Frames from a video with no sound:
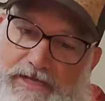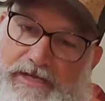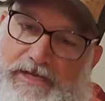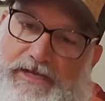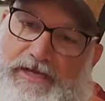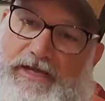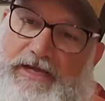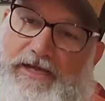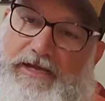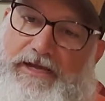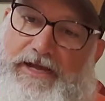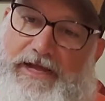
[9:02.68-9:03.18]

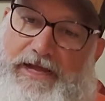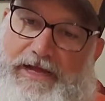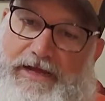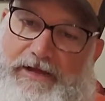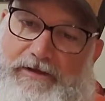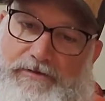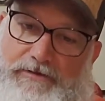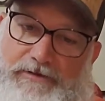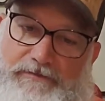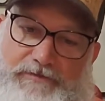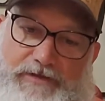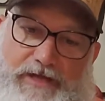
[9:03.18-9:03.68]

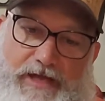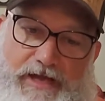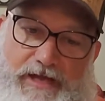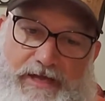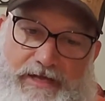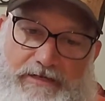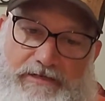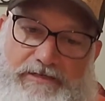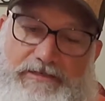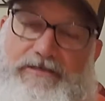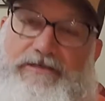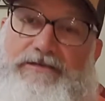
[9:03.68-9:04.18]
now I've got
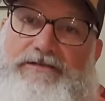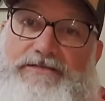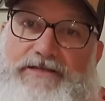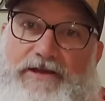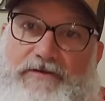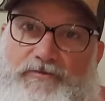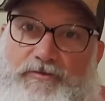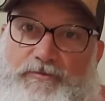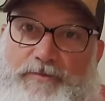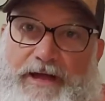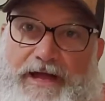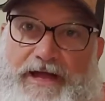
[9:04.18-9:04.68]

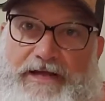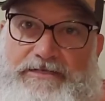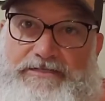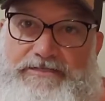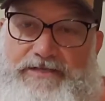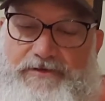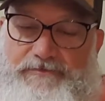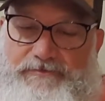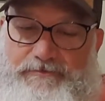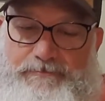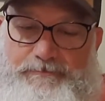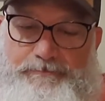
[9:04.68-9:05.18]
several bags
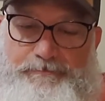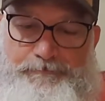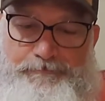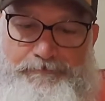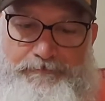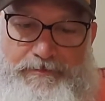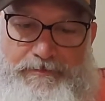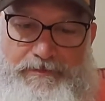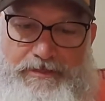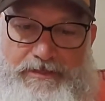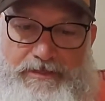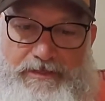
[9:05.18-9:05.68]
of them
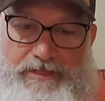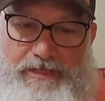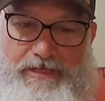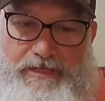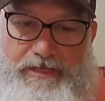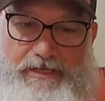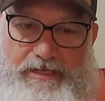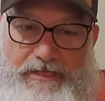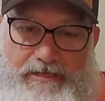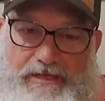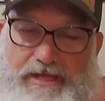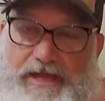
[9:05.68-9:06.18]

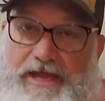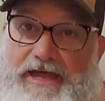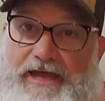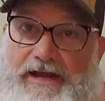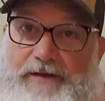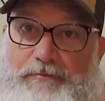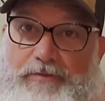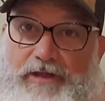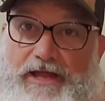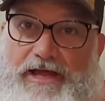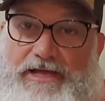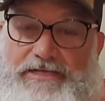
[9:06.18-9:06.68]
and had a
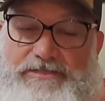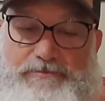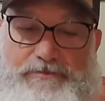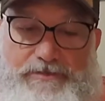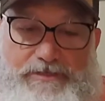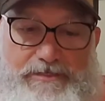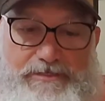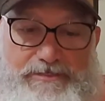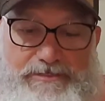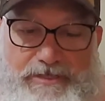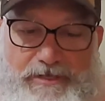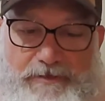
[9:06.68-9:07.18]
blast with
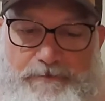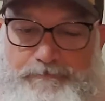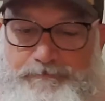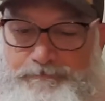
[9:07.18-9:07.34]
it. So